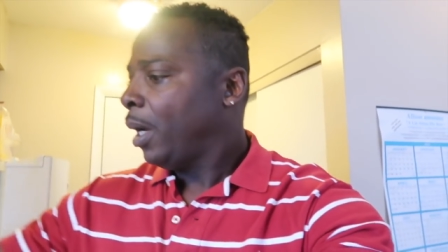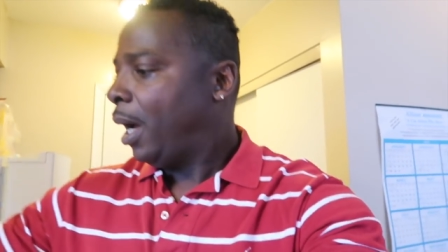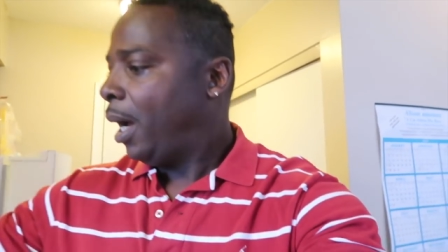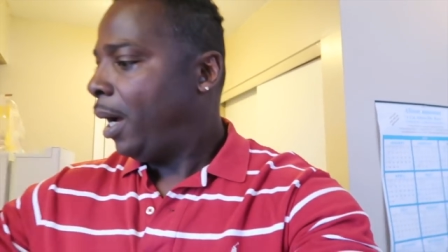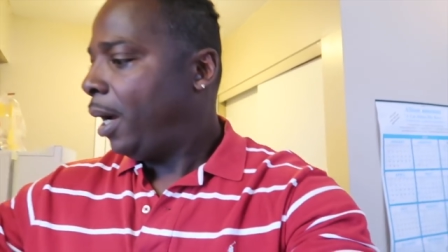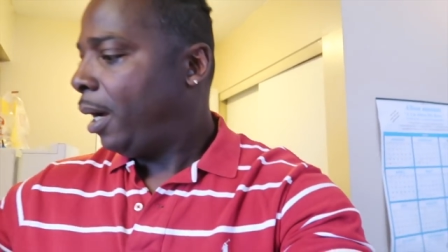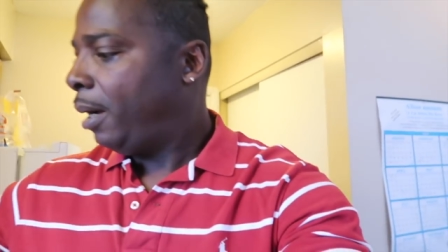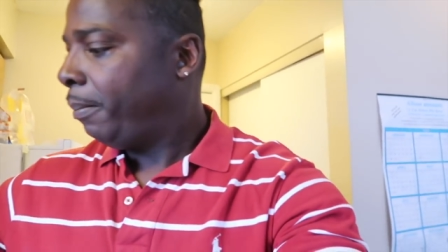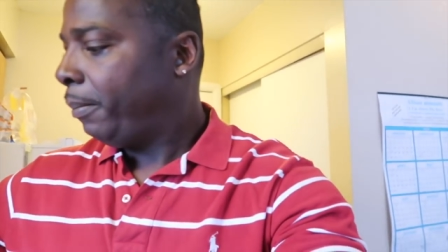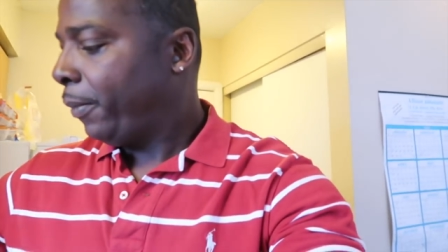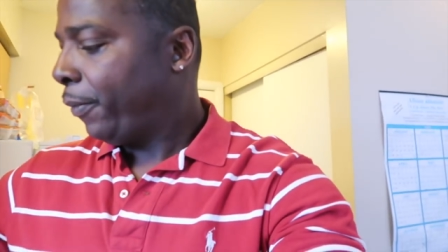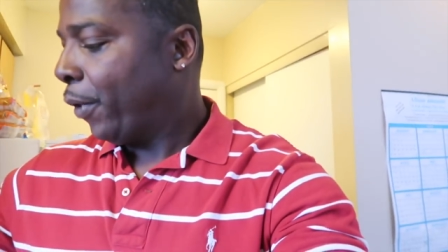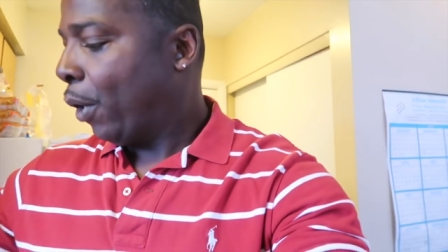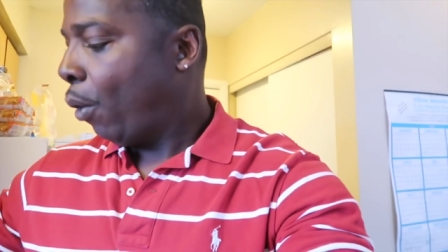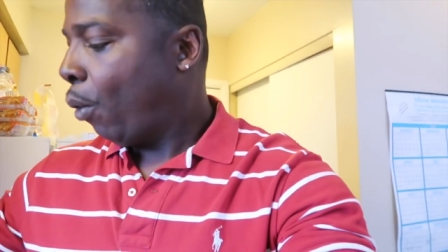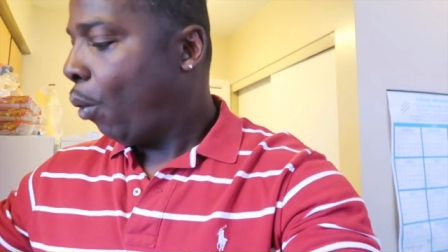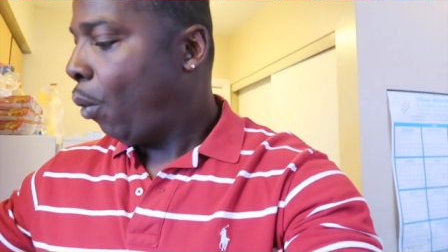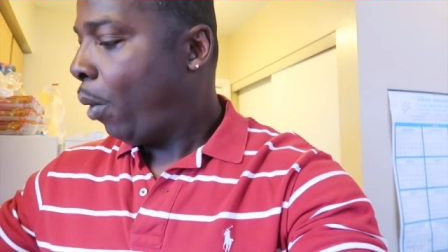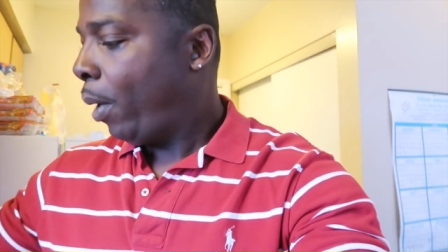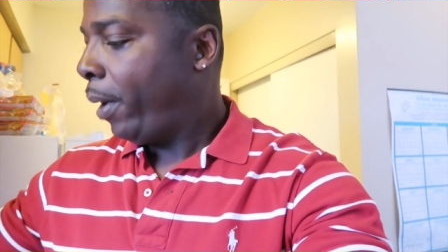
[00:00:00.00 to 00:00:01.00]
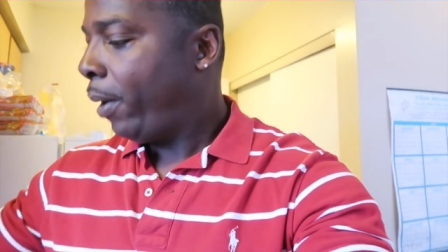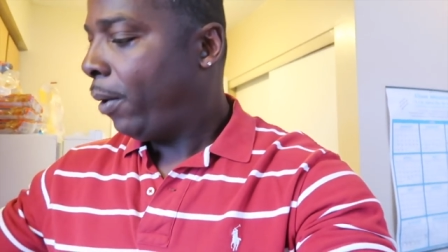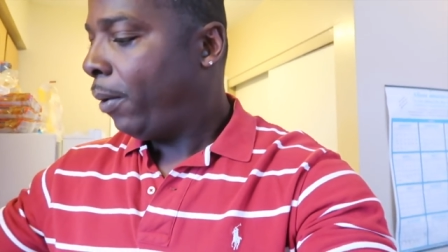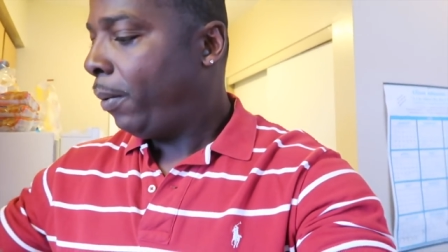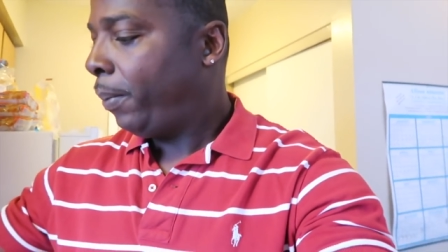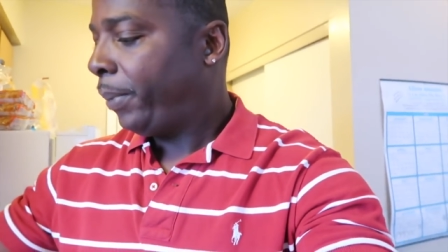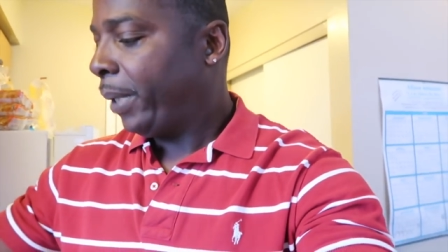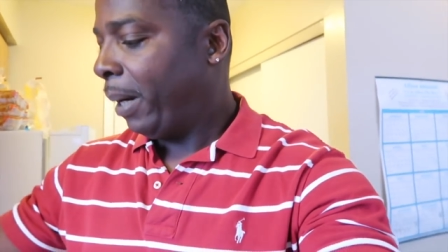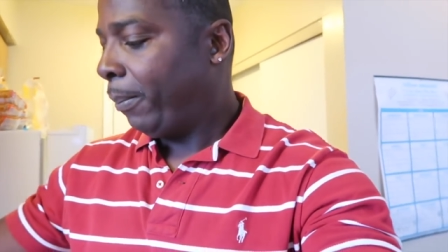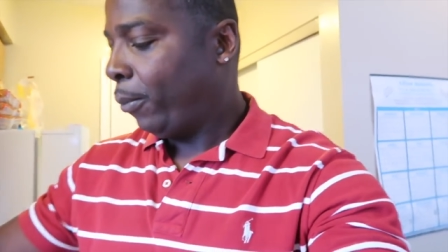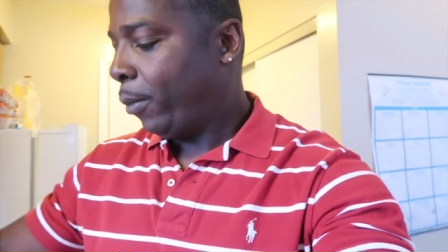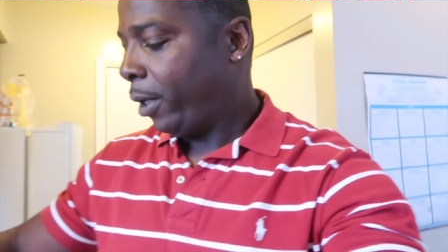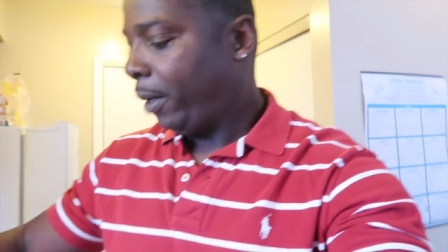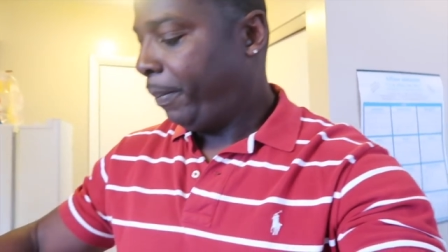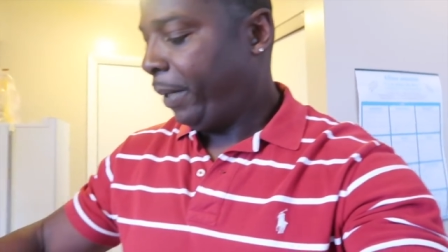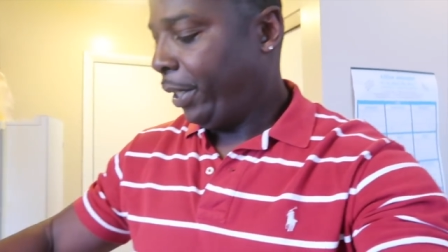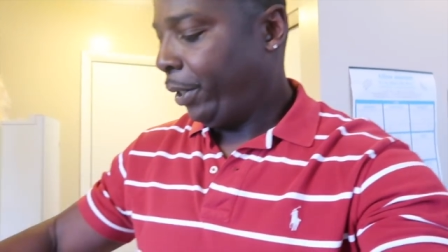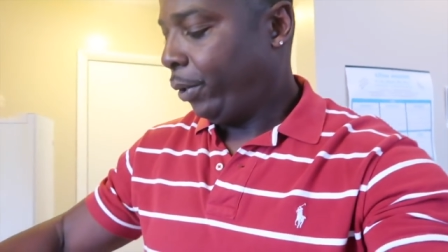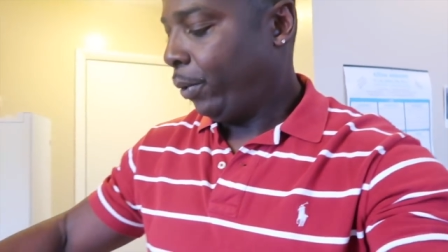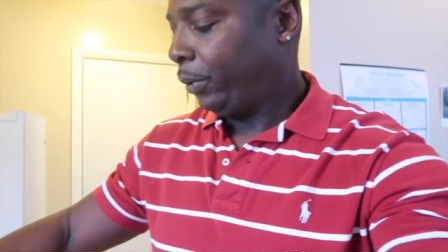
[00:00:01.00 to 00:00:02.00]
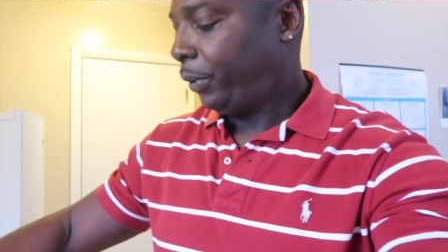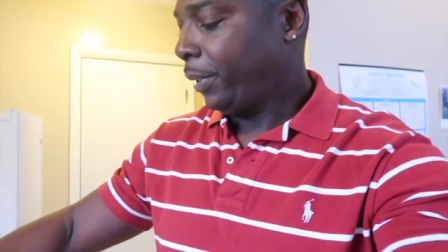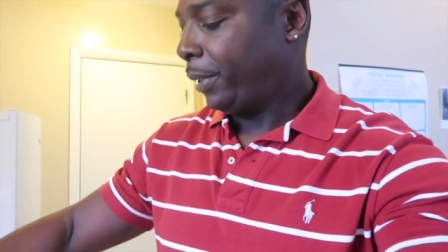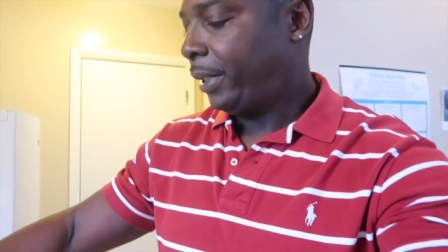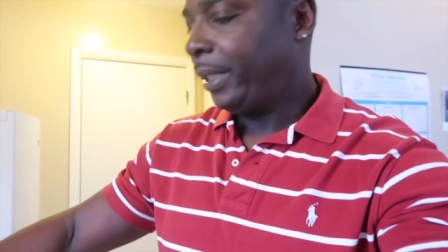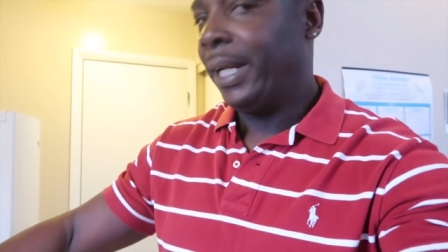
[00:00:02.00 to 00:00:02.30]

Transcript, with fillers: Um, the oil that I'm going to be using